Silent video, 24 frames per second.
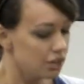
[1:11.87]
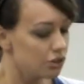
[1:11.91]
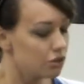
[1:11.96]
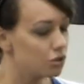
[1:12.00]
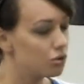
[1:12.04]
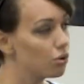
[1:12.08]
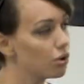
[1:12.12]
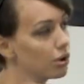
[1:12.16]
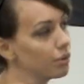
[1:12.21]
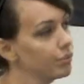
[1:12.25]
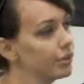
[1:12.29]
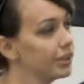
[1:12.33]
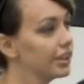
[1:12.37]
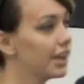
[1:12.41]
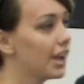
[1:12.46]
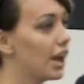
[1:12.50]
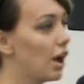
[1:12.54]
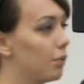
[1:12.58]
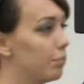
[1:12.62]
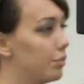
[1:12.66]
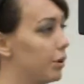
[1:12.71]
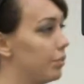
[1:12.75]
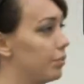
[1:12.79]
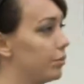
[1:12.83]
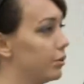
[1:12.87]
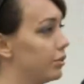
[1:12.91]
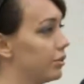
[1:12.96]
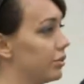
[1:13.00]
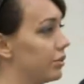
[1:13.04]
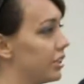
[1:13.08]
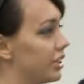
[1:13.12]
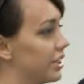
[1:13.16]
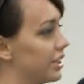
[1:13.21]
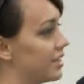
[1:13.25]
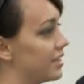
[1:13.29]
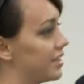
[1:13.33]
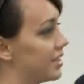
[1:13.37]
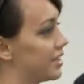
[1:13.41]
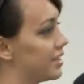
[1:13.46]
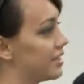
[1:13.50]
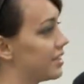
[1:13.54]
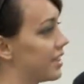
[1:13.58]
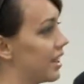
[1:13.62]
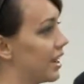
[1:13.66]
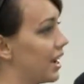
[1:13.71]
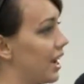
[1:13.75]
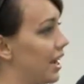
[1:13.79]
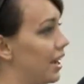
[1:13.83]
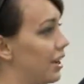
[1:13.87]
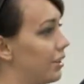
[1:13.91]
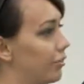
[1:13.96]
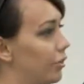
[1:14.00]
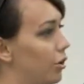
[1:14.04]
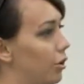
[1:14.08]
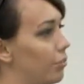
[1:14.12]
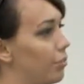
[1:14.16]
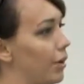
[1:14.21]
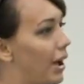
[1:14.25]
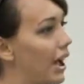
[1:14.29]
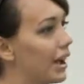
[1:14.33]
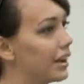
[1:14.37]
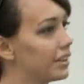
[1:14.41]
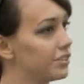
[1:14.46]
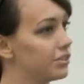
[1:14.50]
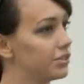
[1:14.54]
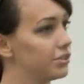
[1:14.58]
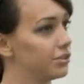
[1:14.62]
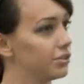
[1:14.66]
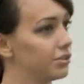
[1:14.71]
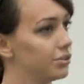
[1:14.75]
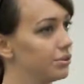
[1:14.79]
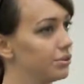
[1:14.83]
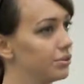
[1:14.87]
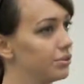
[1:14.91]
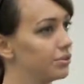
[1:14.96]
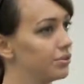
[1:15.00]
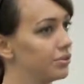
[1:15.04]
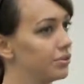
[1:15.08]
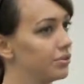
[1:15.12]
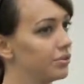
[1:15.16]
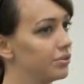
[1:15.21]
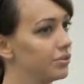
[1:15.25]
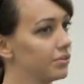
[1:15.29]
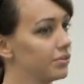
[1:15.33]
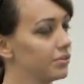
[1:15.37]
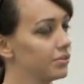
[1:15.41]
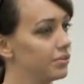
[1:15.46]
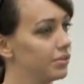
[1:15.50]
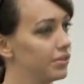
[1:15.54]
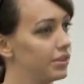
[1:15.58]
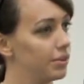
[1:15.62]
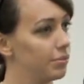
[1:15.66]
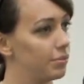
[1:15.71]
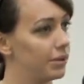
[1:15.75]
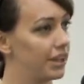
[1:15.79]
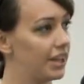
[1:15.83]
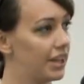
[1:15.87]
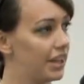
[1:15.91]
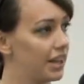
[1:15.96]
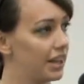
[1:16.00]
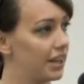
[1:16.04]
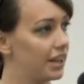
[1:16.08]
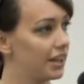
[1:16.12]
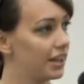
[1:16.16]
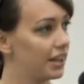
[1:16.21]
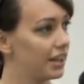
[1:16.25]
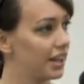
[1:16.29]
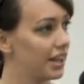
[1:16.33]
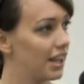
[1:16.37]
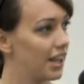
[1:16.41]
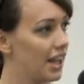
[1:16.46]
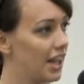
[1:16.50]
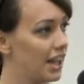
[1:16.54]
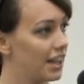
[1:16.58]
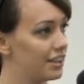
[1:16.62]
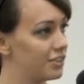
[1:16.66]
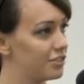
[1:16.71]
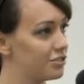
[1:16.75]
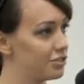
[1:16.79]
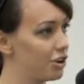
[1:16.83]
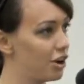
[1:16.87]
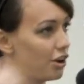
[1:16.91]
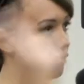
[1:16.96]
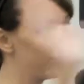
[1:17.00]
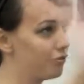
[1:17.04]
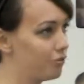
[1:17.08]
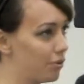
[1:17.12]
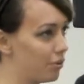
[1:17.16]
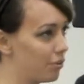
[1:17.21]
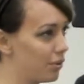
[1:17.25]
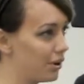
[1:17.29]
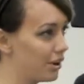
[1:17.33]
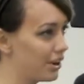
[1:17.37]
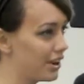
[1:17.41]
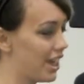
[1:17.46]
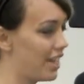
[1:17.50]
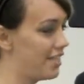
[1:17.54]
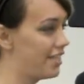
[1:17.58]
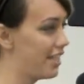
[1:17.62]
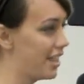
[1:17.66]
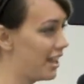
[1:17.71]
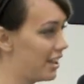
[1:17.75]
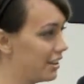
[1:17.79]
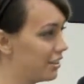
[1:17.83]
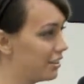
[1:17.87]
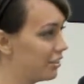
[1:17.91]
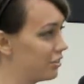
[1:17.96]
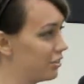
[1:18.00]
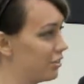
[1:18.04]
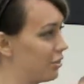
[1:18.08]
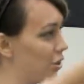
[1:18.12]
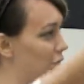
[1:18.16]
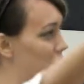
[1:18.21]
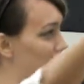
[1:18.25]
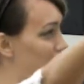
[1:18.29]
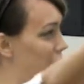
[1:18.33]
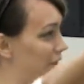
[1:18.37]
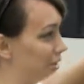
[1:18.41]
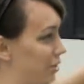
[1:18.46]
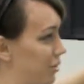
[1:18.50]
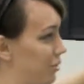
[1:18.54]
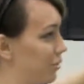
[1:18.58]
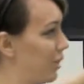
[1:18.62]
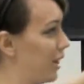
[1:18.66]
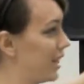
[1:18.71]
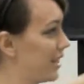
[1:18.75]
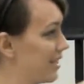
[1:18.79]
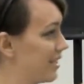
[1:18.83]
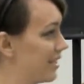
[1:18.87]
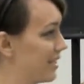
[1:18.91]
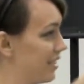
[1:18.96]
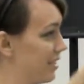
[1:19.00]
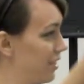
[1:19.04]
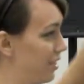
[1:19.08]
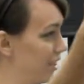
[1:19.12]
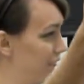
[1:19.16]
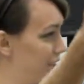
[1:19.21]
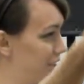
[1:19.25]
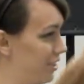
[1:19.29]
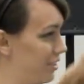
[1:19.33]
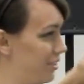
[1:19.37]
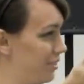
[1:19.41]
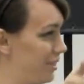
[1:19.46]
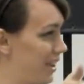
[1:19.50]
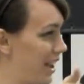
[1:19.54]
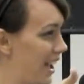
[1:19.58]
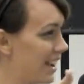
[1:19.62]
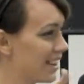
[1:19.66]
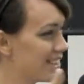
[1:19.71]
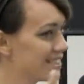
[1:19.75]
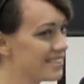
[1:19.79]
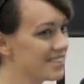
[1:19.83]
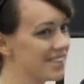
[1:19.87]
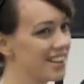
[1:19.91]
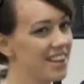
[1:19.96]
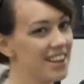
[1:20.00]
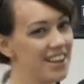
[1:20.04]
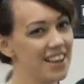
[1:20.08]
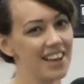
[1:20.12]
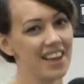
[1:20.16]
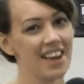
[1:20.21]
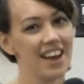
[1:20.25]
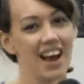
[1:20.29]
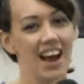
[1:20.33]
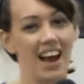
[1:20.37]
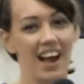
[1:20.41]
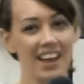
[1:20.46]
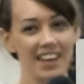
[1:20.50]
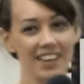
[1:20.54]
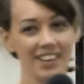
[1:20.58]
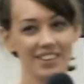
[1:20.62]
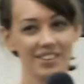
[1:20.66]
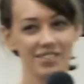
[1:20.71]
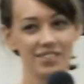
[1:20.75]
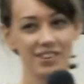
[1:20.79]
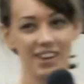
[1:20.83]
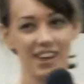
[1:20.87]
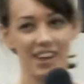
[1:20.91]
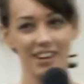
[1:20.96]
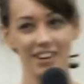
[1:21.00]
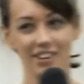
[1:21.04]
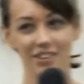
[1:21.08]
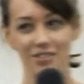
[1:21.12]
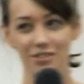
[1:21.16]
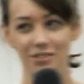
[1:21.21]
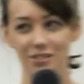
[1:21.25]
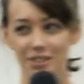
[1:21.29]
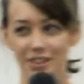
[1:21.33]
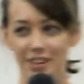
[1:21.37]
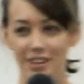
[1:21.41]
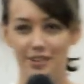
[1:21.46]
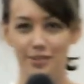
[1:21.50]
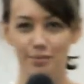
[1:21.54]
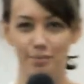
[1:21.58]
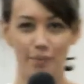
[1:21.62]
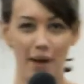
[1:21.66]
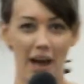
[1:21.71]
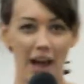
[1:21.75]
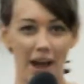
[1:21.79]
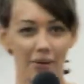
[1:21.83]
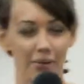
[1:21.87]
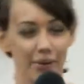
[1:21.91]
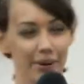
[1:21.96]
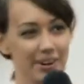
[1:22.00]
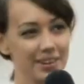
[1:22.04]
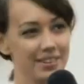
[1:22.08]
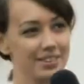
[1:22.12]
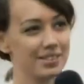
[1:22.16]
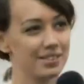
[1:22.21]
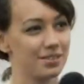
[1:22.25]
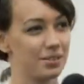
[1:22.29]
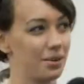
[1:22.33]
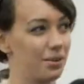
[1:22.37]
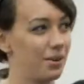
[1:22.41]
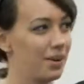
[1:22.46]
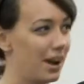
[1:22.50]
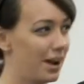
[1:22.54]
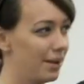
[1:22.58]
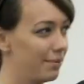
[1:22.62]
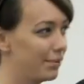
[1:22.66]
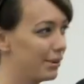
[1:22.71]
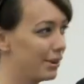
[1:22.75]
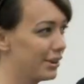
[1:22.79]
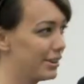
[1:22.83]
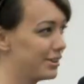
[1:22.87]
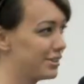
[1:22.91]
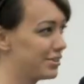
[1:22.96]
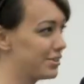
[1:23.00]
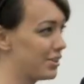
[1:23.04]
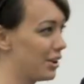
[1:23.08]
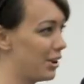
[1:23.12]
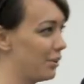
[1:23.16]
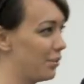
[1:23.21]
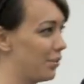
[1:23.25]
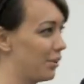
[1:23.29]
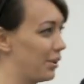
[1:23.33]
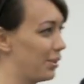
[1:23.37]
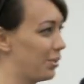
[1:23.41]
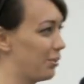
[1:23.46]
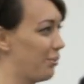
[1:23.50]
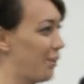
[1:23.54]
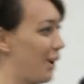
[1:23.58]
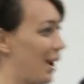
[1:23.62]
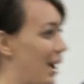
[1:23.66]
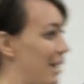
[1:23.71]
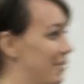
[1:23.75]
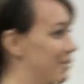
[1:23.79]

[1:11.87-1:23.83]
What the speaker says: normally how people do this is they kind of go back to the beginning and start forward and then go on to what they're going to do next. I kind of do things backwards, so I'm going to start with what